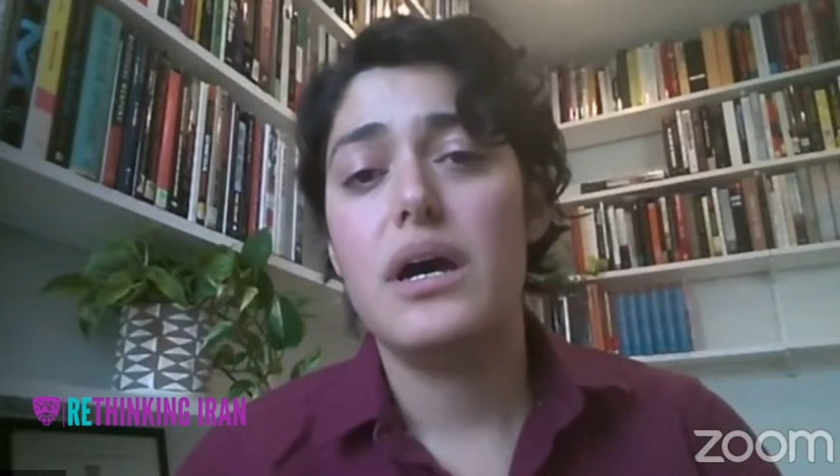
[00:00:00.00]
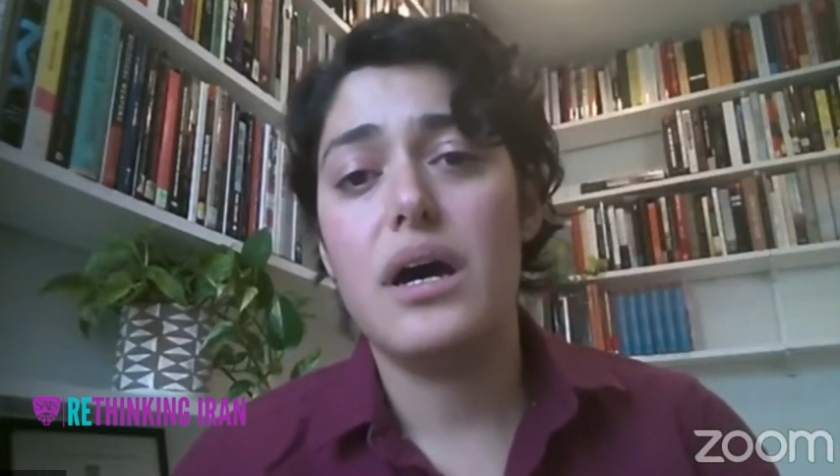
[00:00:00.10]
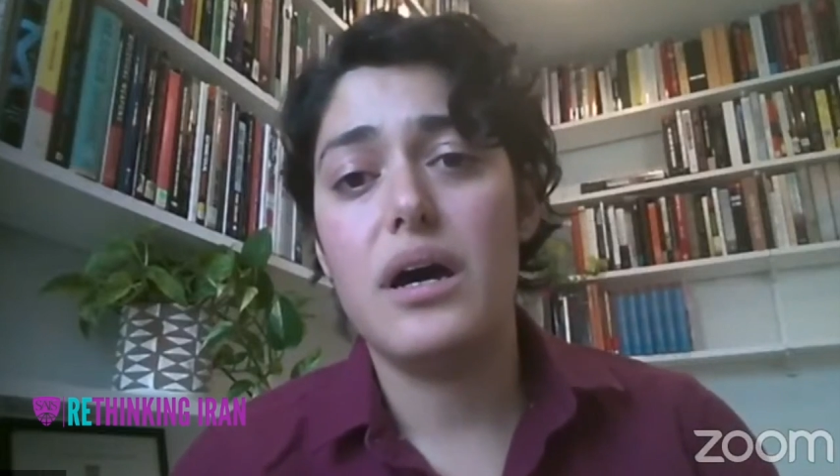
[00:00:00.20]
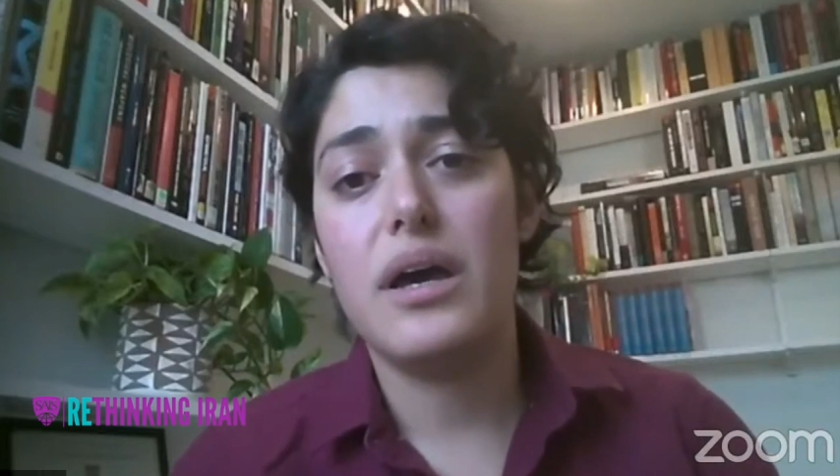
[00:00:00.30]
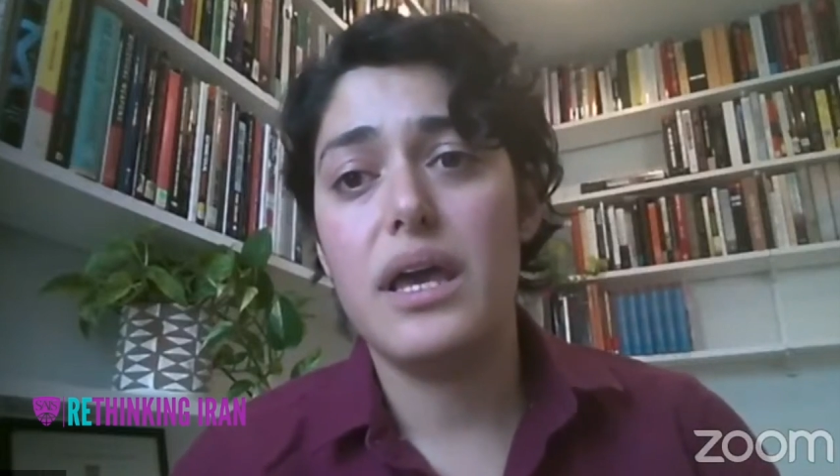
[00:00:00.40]

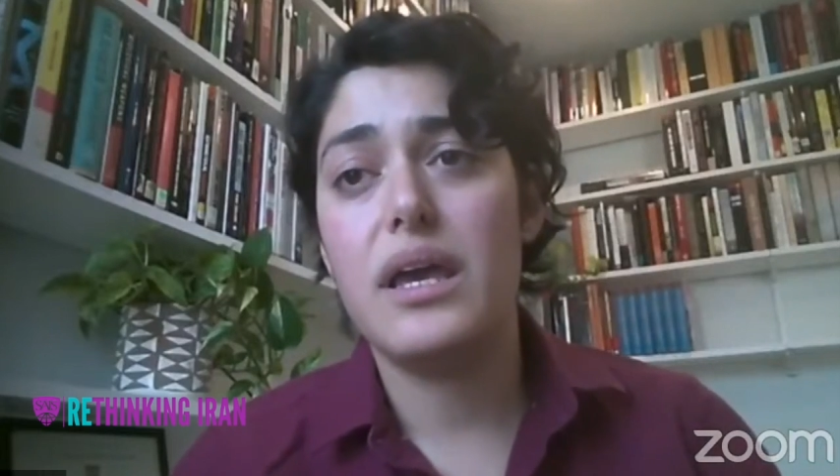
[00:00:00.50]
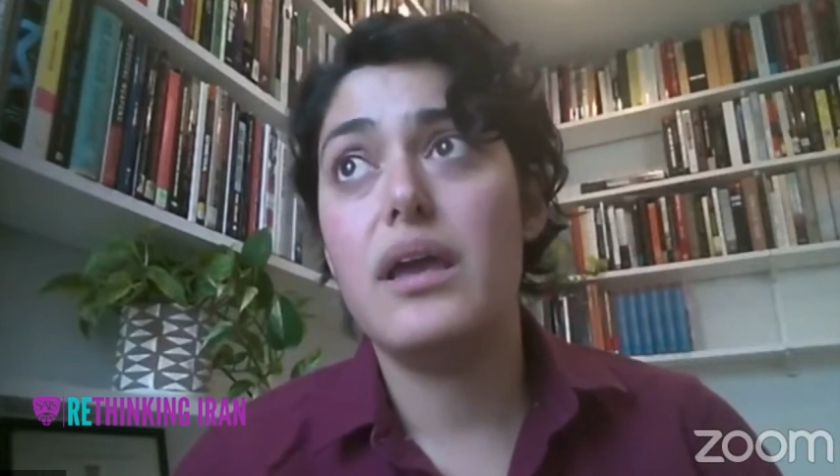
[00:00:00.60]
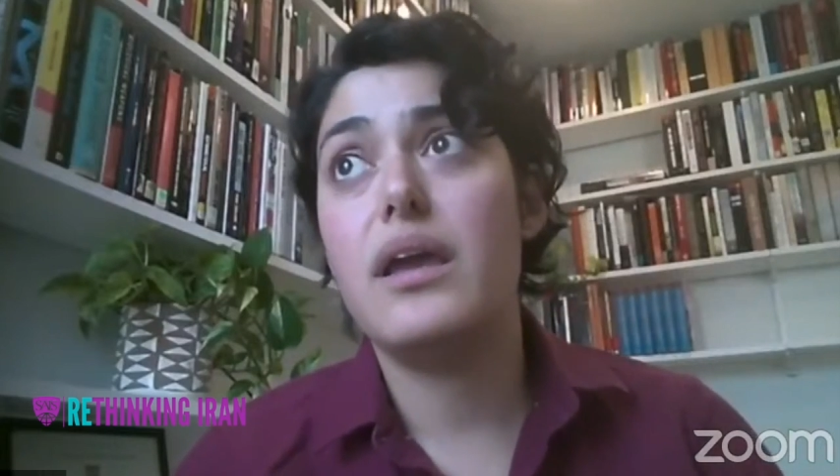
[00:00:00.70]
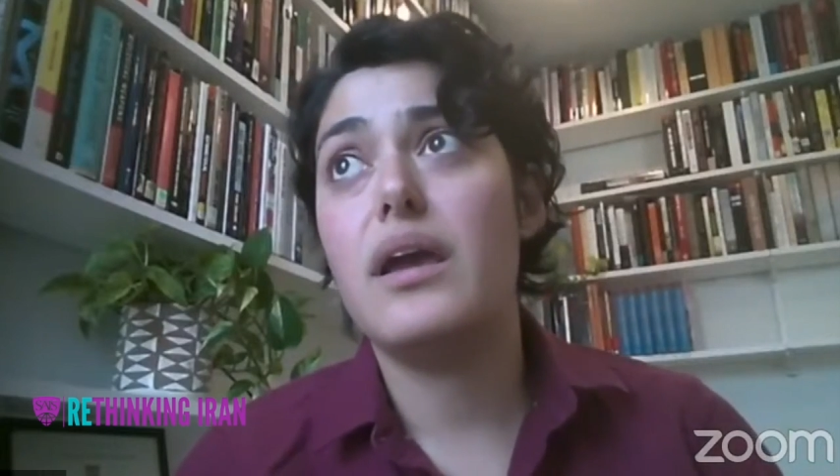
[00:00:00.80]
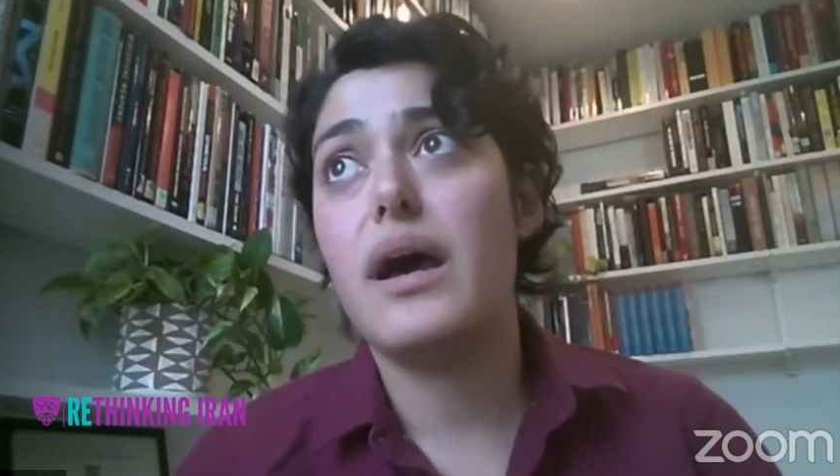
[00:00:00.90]

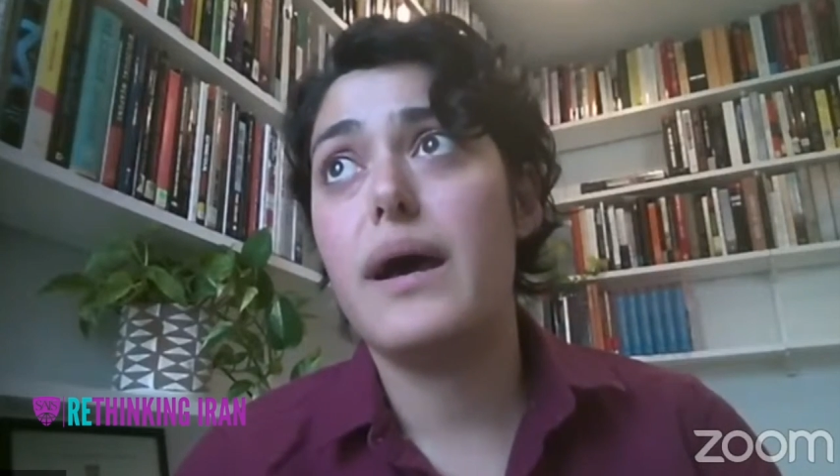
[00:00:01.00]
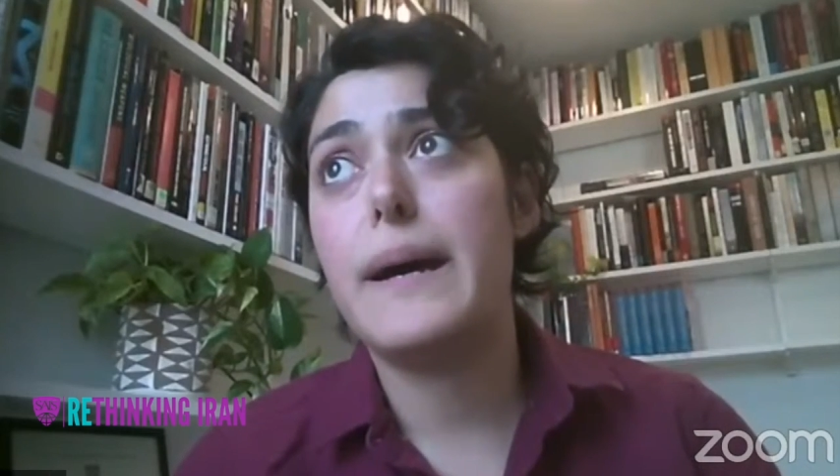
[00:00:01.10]
a